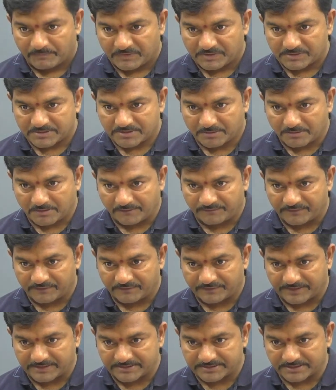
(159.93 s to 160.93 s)
Some of your
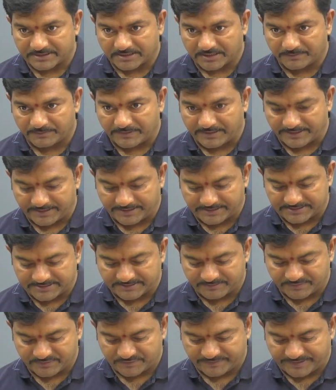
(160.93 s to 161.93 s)
friends are replying, it
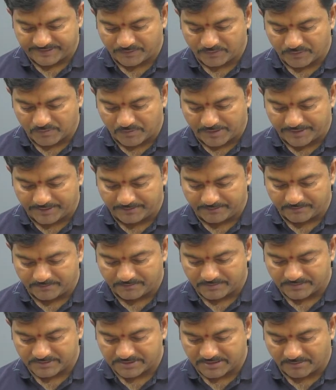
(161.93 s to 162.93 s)
seems. Very good morning.
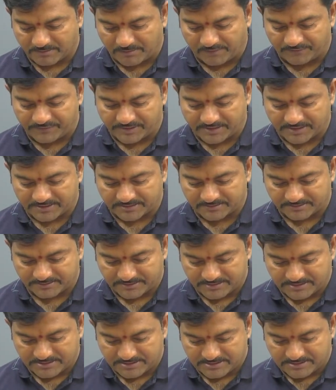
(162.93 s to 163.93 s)
Some of you are,
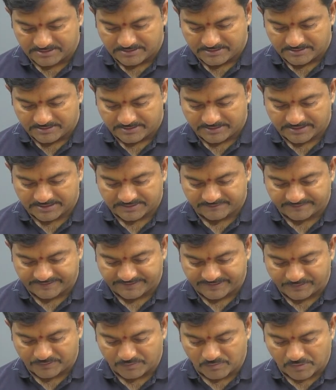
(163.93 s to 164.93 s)
yes,
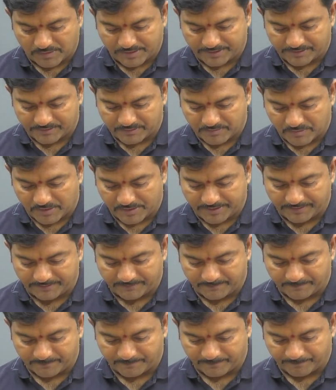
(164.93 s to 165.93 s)
very good morning. Good
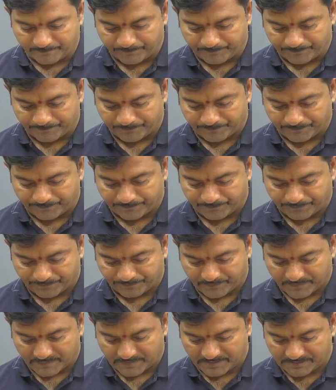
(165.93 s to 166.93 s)
morning.
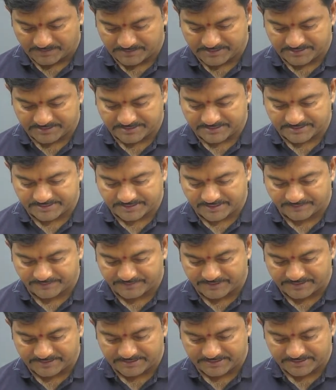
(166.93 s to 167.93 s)
Just a second,
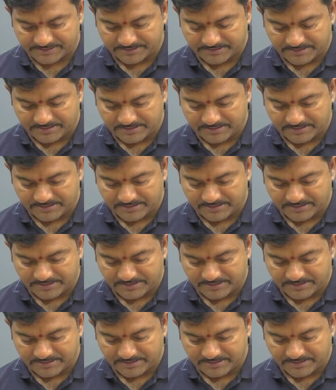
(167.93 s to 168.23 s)
please.